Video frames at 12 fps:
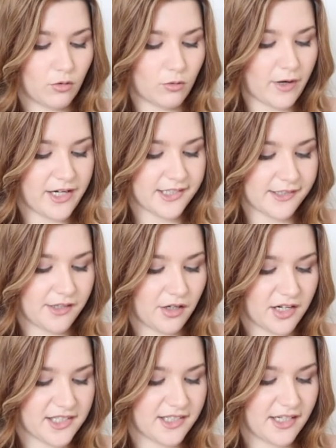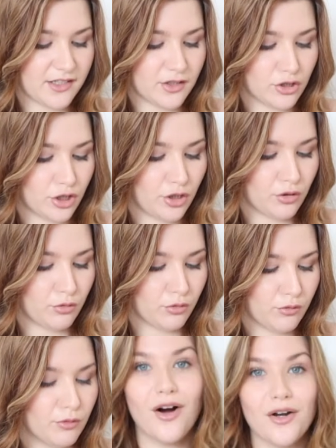Always a nice thing to
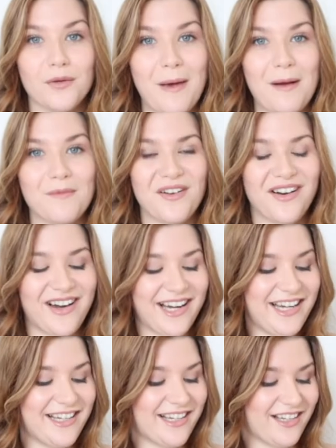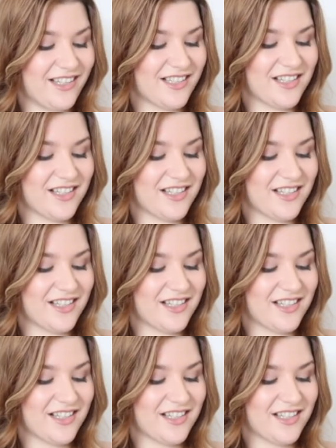do on a pamper night.